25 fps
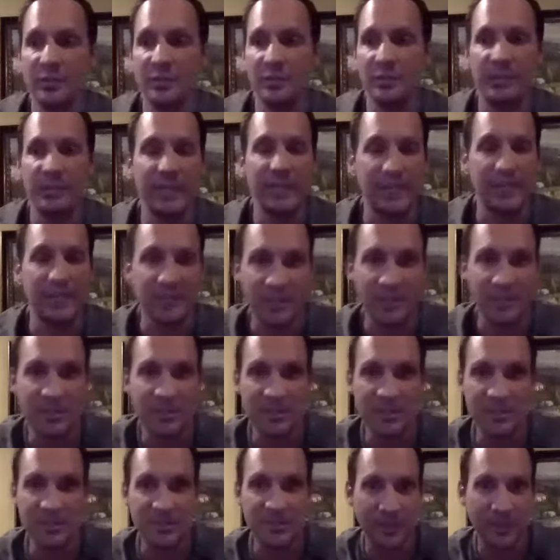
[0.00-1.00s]
doing as a
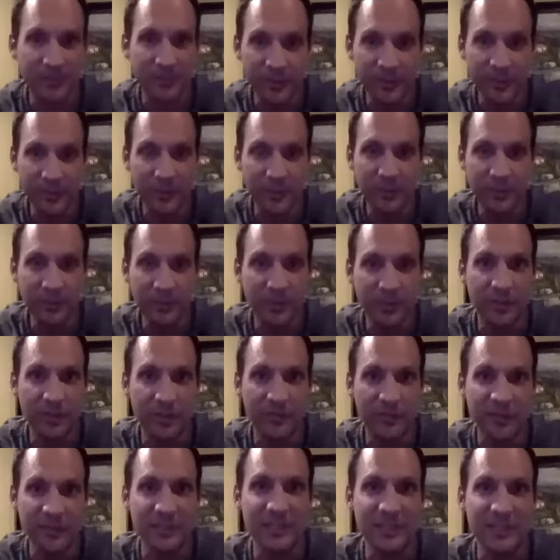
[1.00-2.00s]
hypnotist, I was on the road
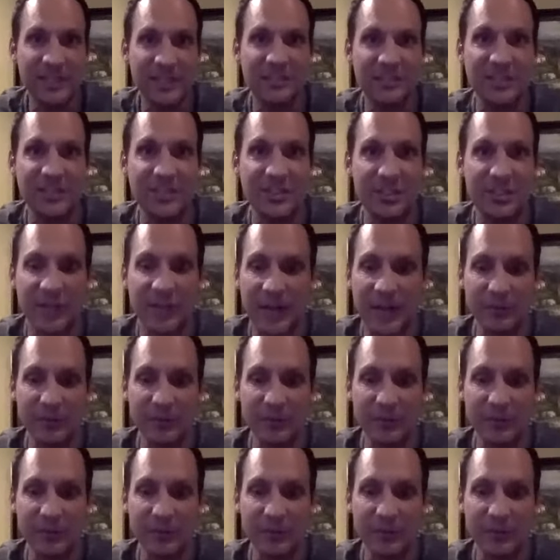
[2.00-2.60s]
250 days a year.